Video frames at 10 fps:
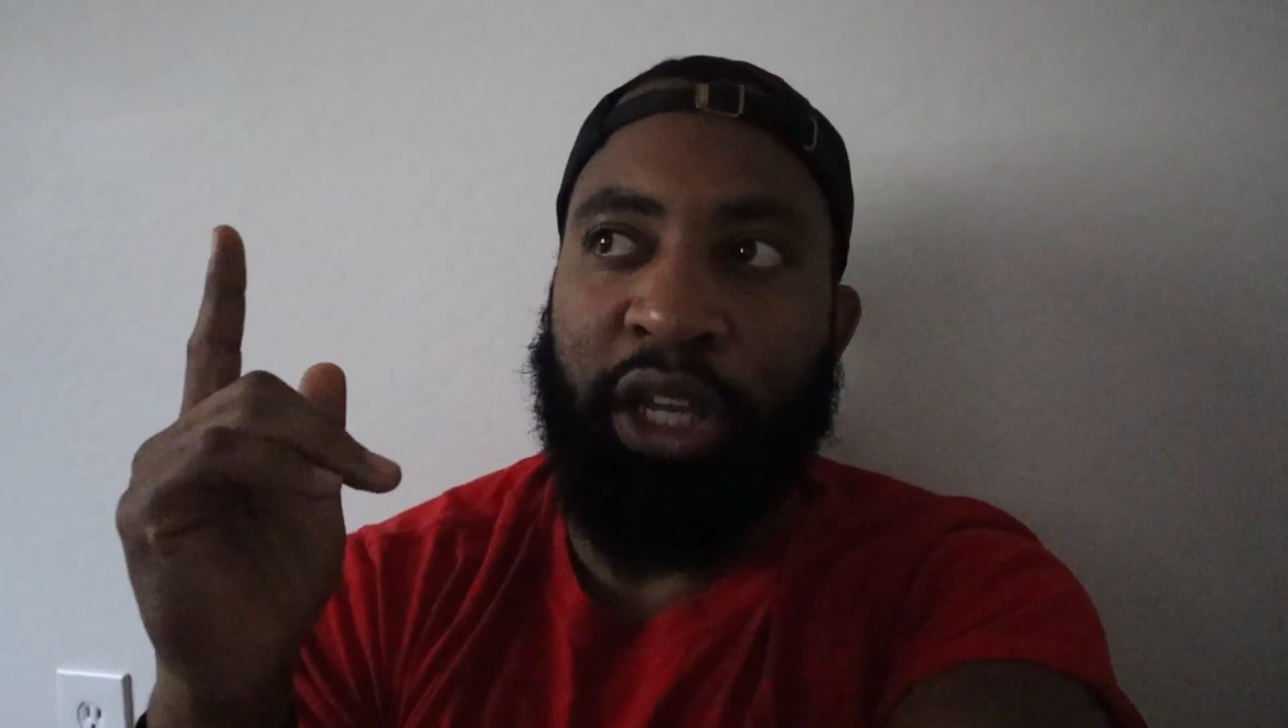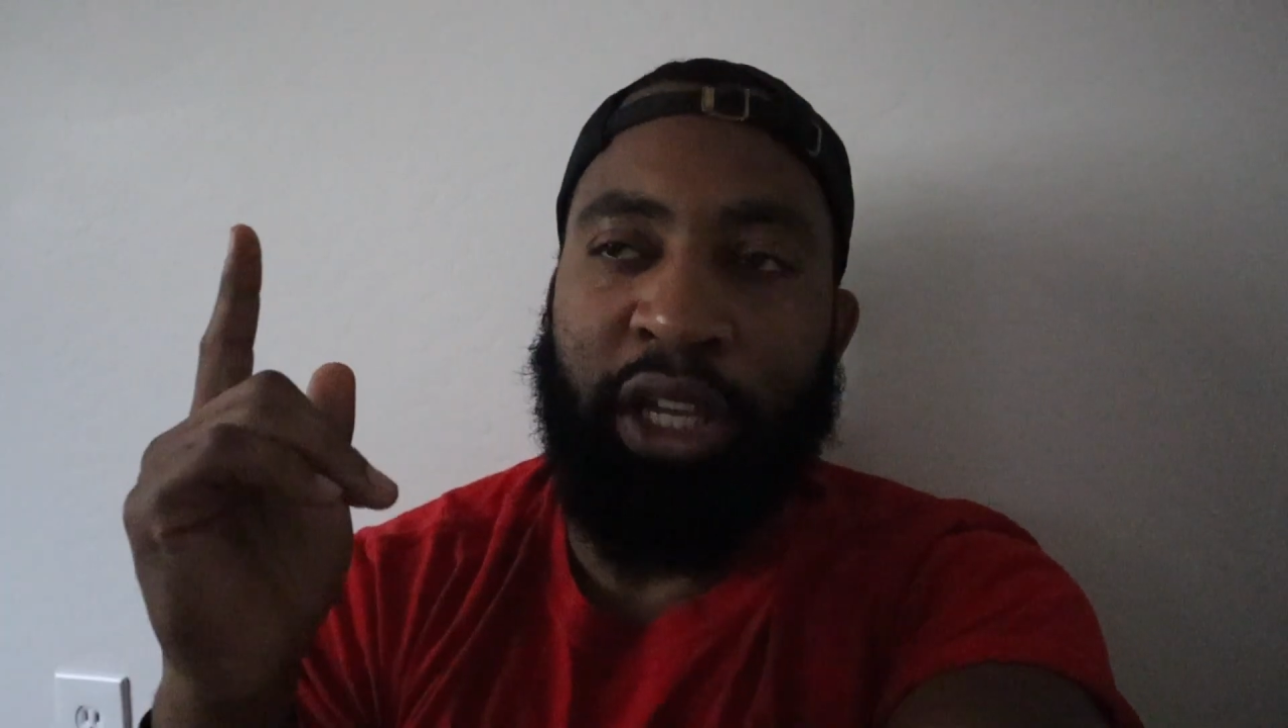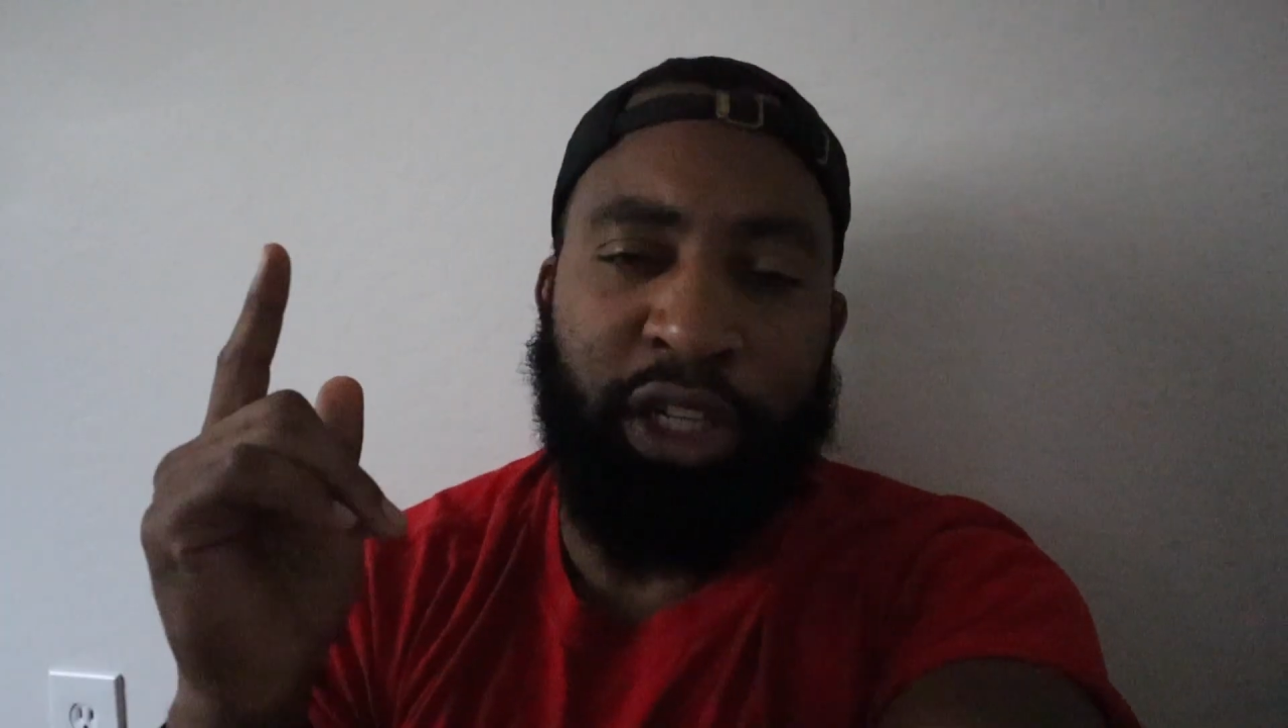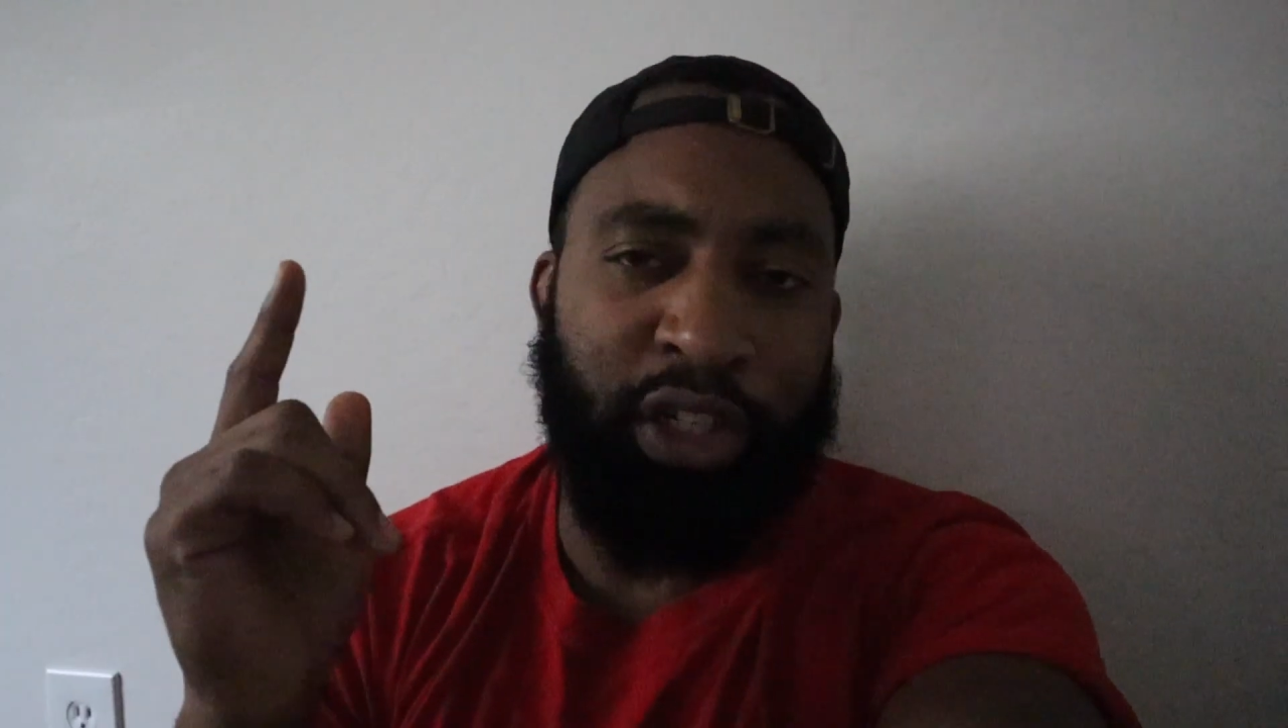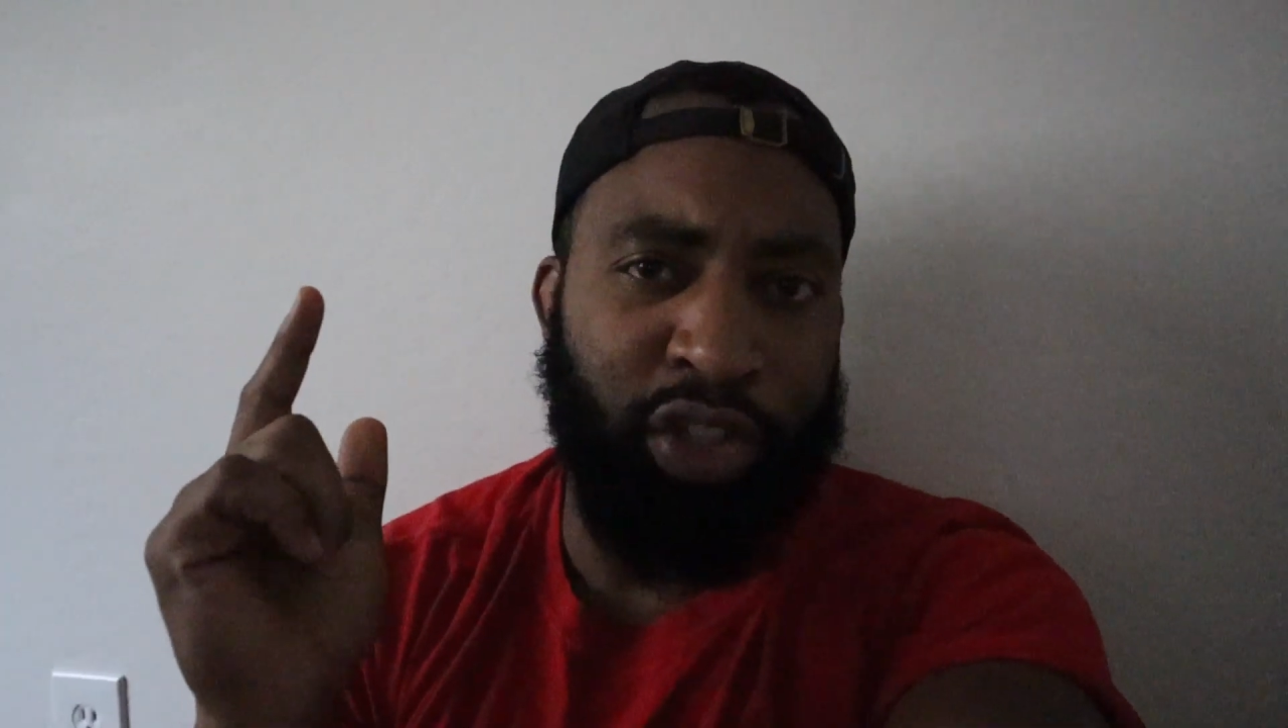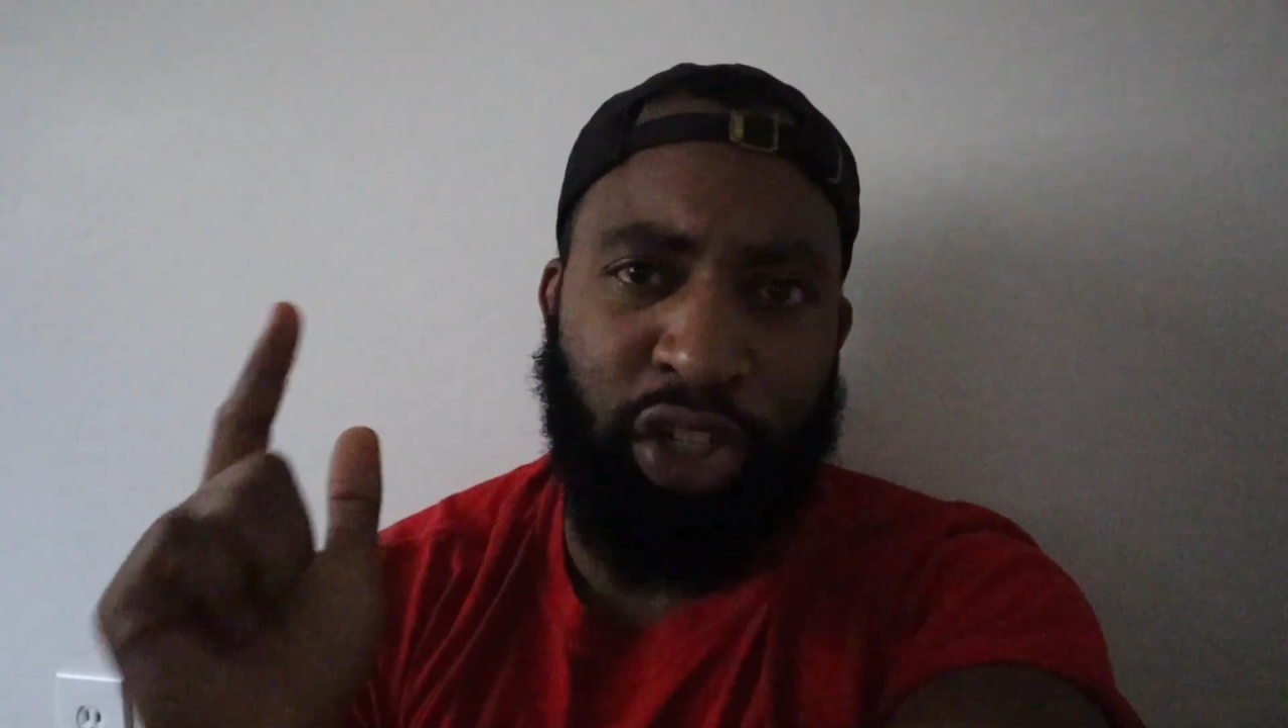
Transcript: and